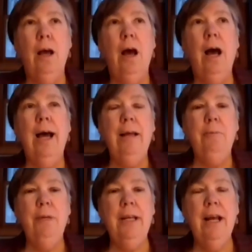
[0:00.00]
I
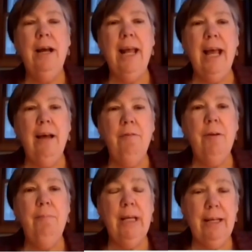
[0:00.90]
would not have
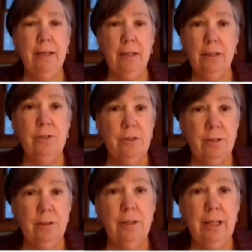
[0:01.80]
immediate concern.